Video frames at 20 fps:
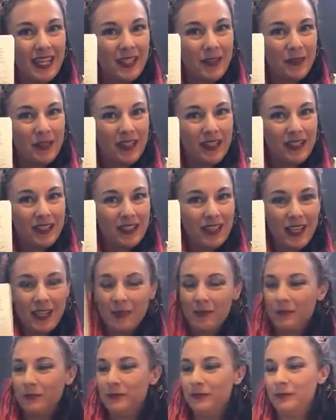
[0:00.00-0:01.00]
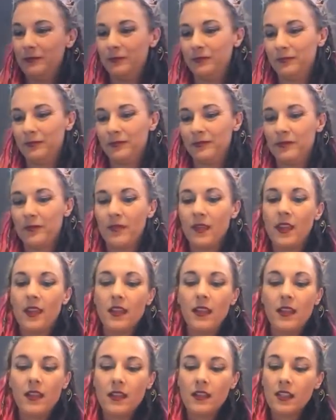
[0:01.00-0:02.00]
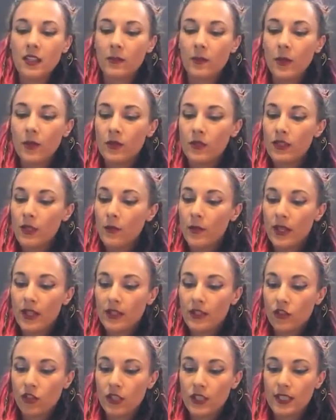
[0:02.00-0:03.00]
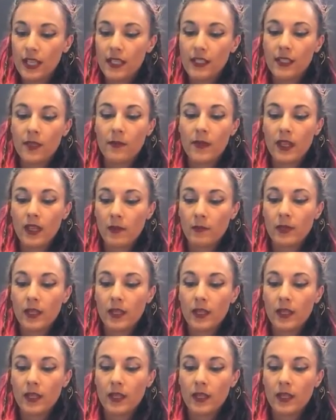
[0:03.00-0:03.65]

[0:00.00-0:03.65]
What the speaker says: this is what it looks like. Suppose someone has just said something